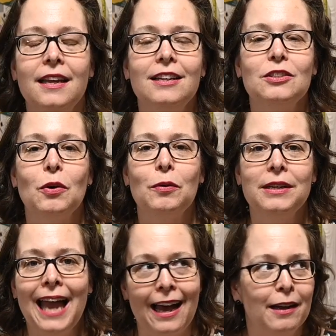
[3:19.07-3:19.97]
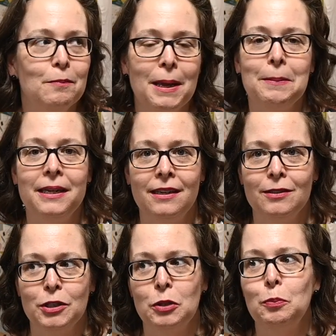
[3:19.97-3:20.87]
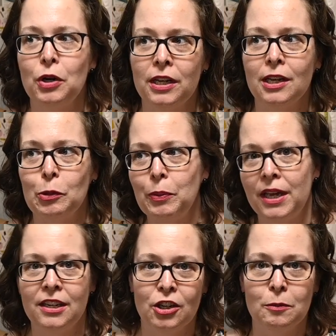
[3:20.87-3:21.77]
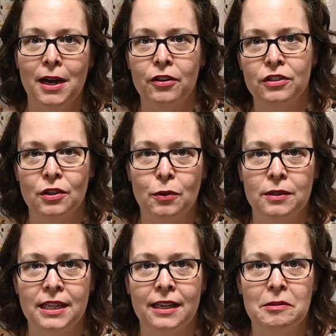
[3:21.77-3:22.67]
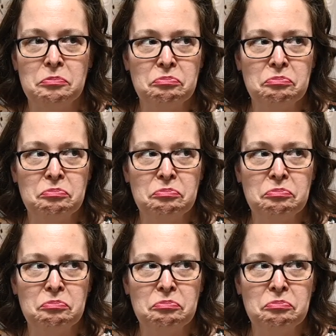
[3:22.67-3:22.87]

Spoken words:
So yeah, maybe you put a pin in your mouth to hold it